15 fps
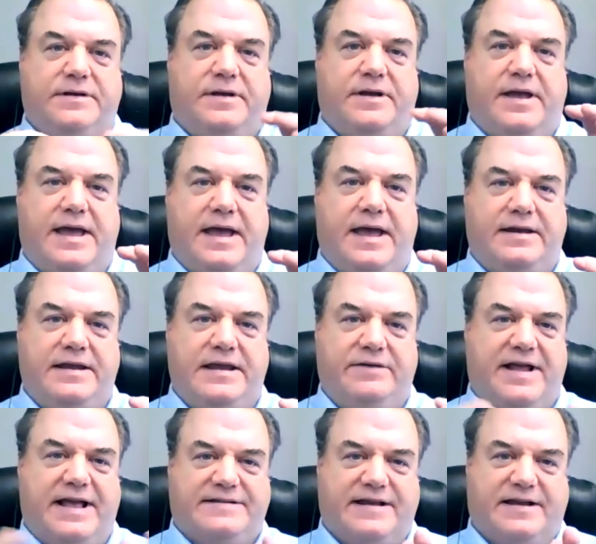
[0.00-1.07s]
And he even
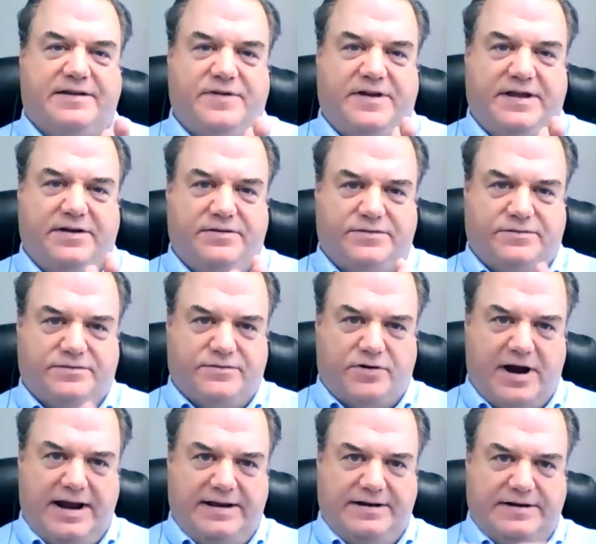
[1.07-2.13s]
has like a video
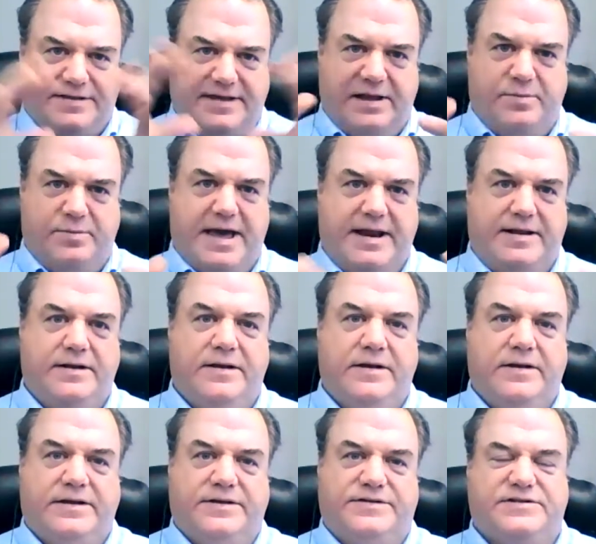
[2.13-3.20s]
training to think about it
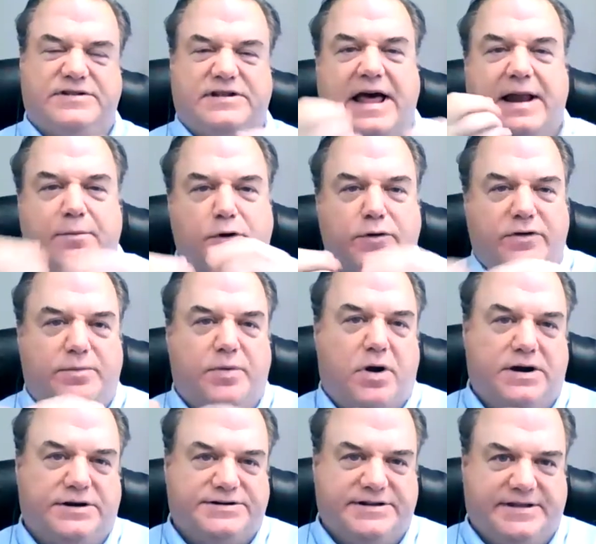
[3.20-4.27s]
because there's a lot of moving
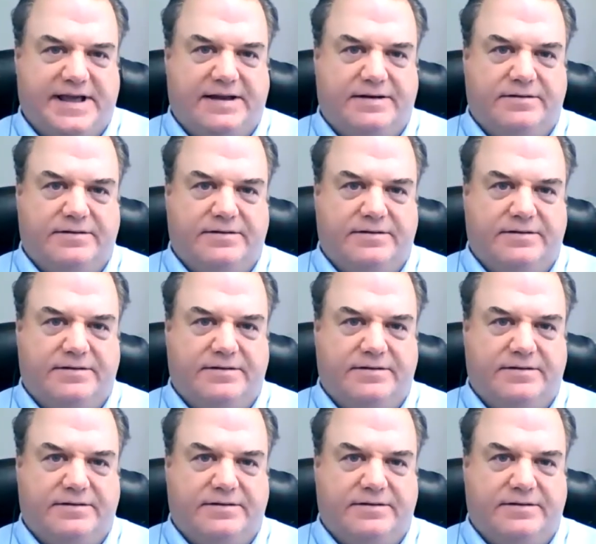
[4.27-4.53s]
parts to that,